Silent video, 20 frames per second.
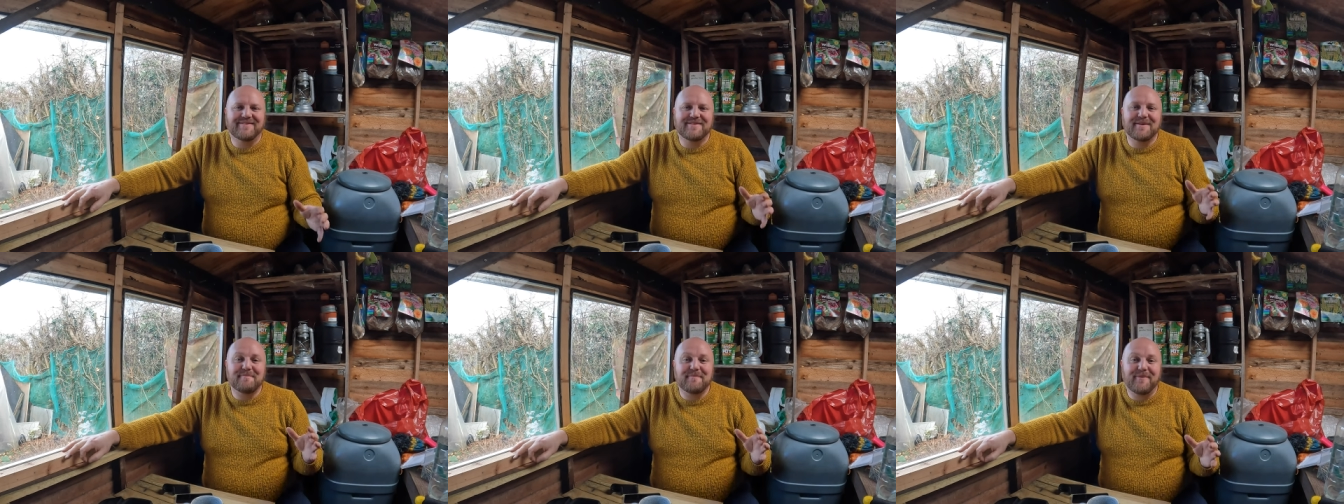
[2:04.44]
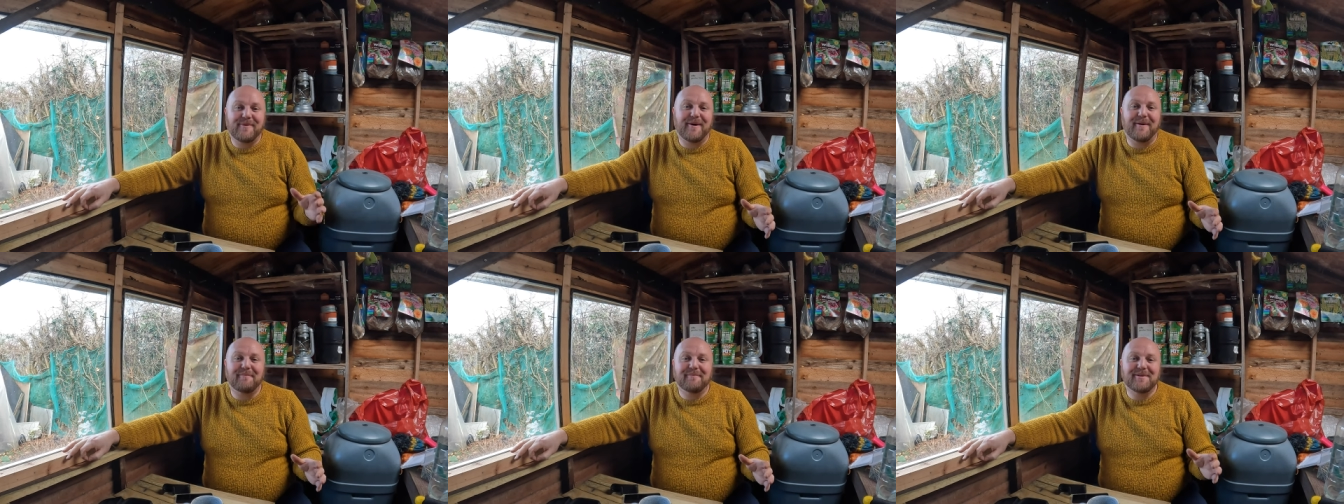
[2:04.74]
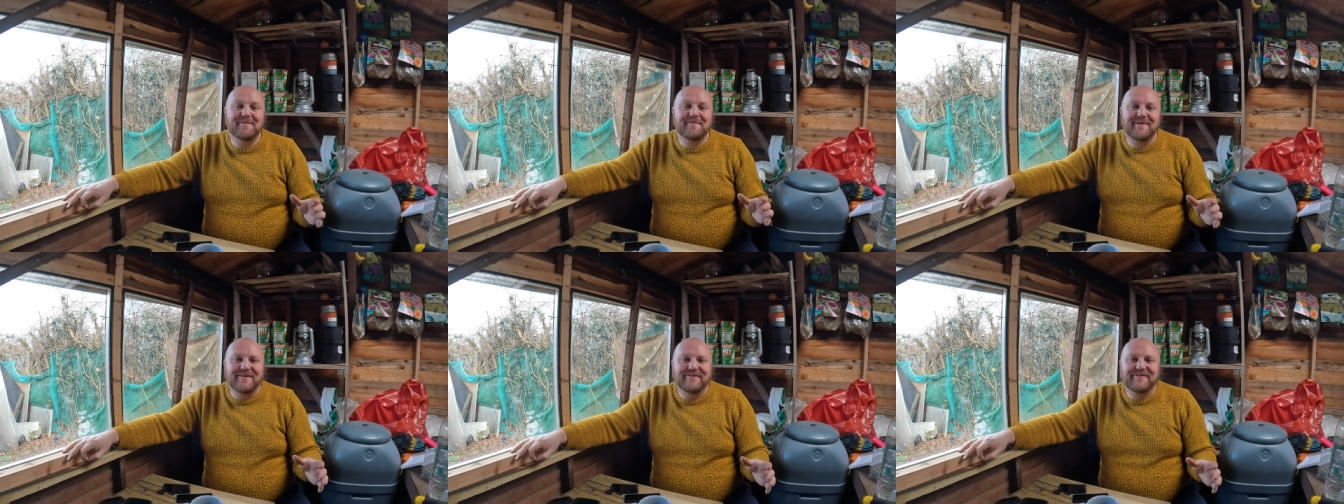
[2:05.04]
the
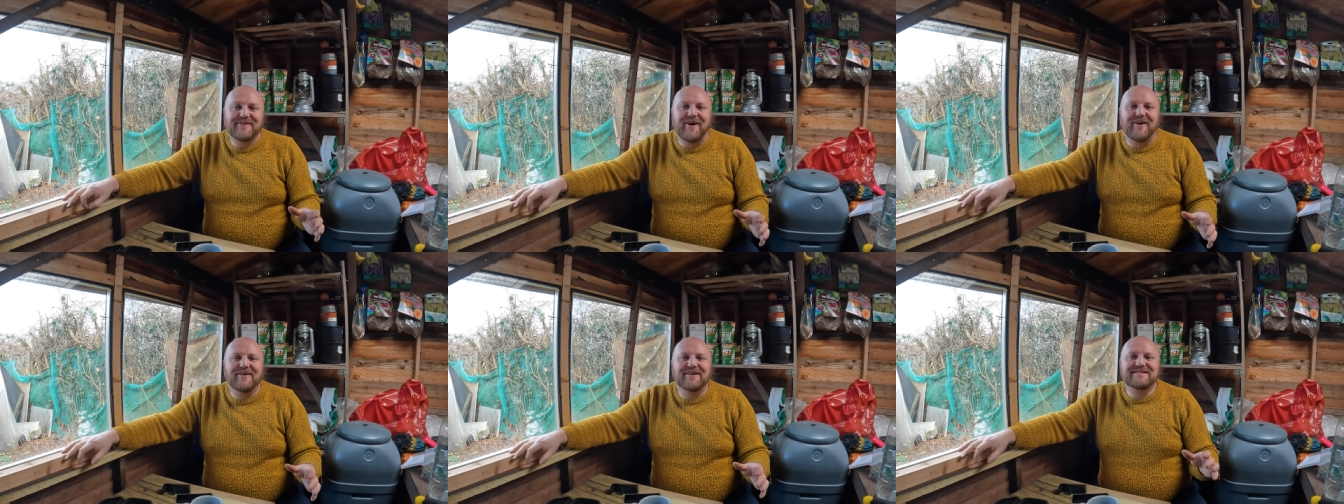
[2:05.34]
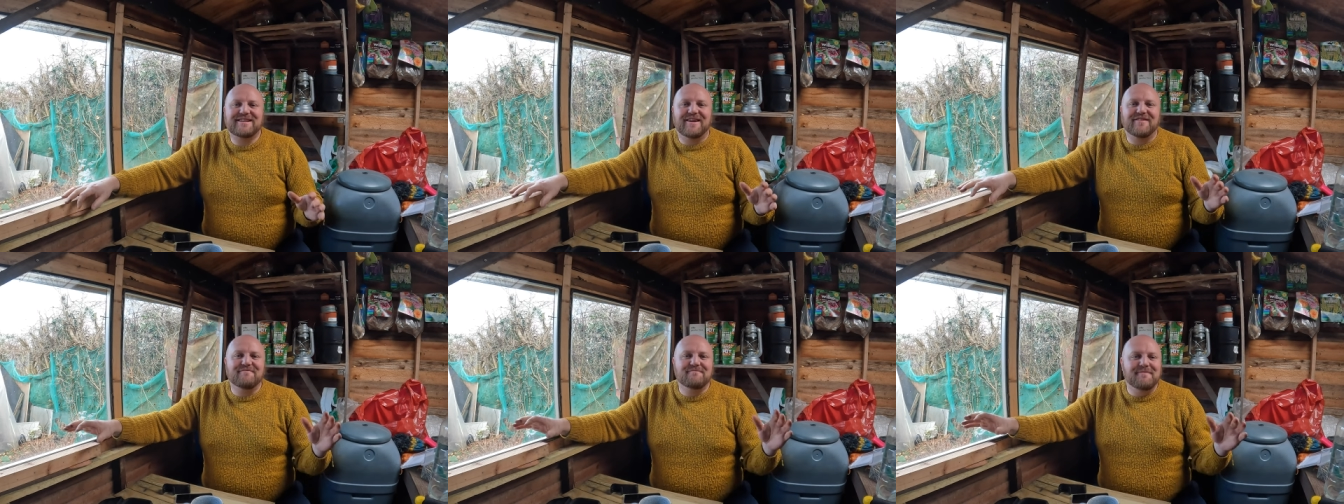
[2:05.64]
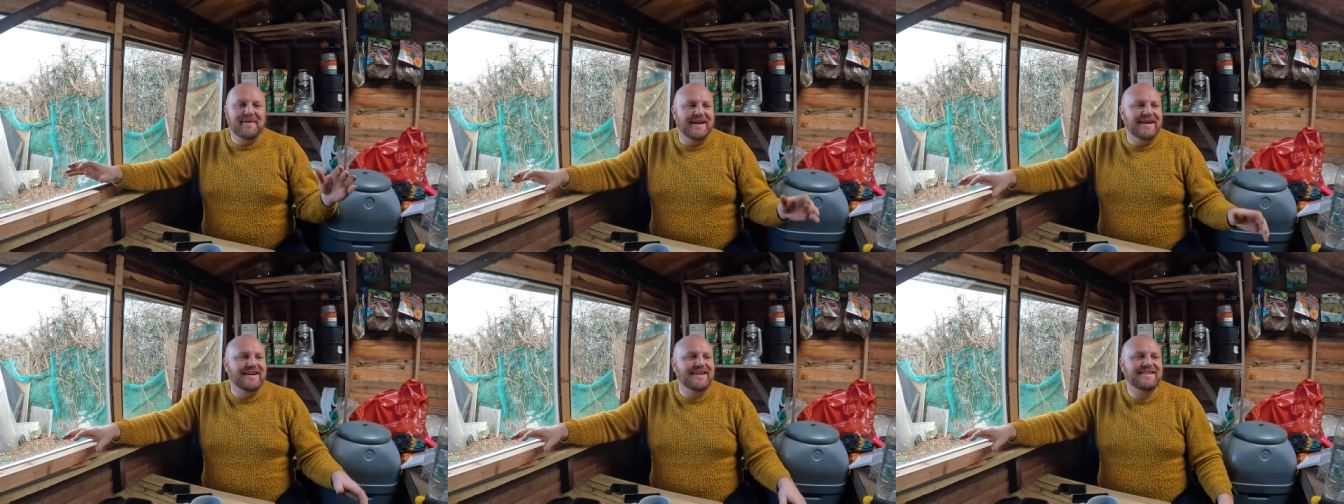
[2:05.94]
problem I've got is I've
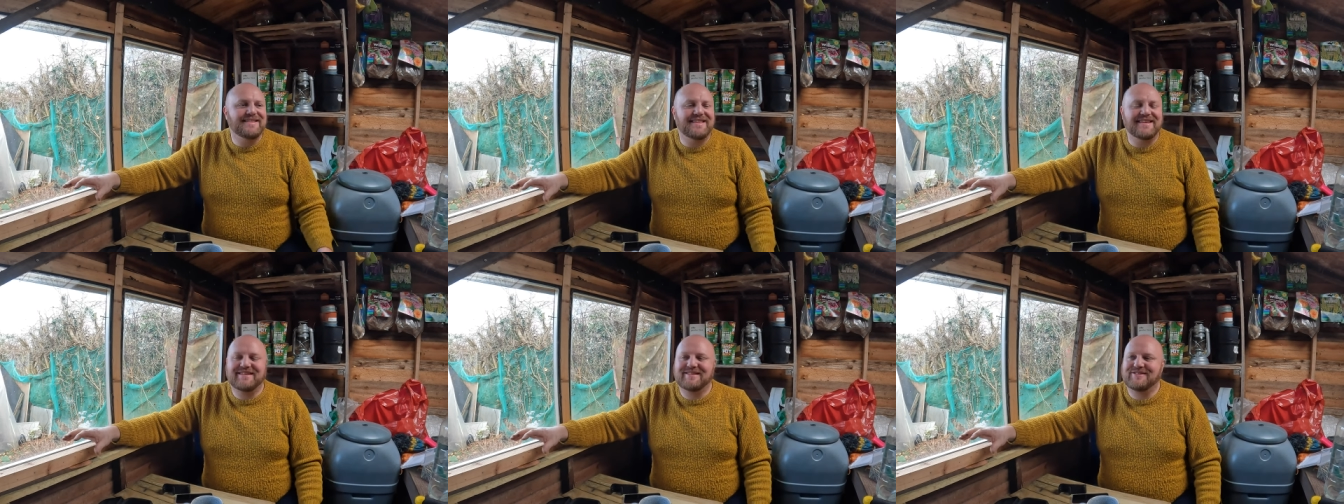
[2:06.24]
made this